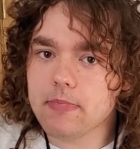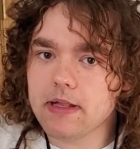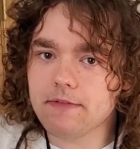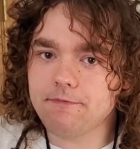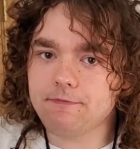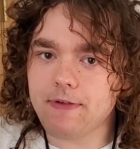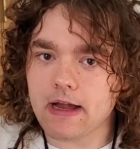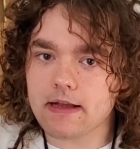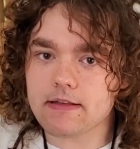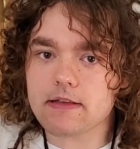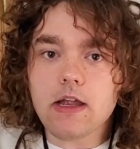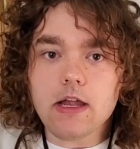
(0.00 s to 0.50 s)
In
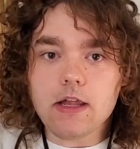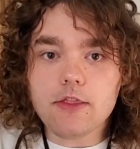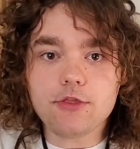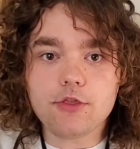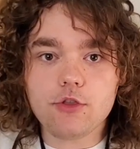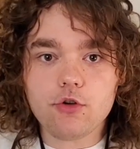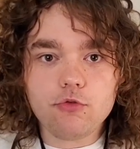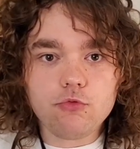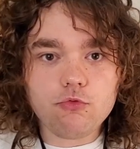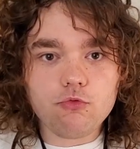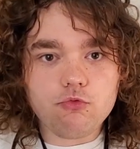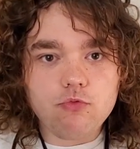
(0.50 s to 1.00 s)
fact,
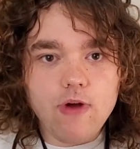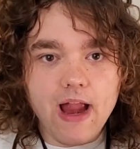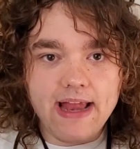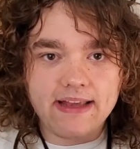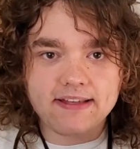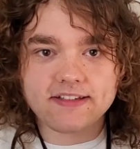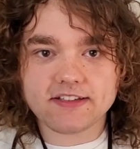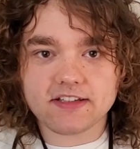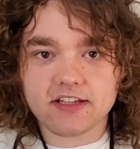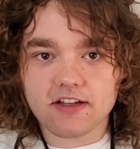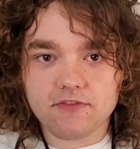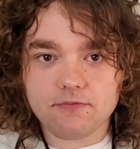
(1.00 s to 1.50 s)
the
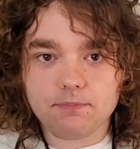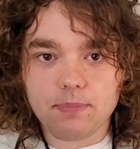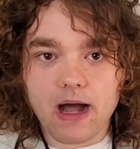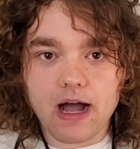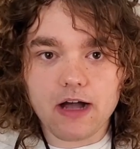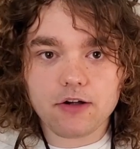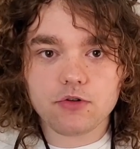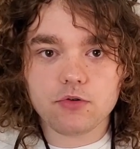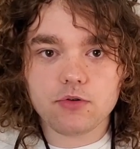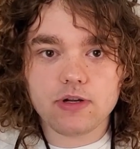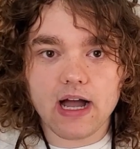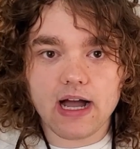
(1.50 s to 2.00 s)
rest of
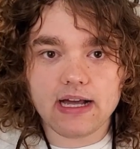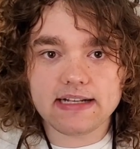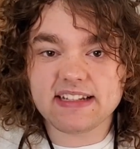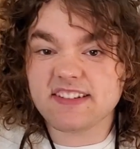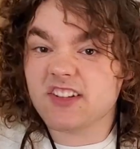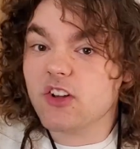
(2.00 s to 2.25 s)
Bakugan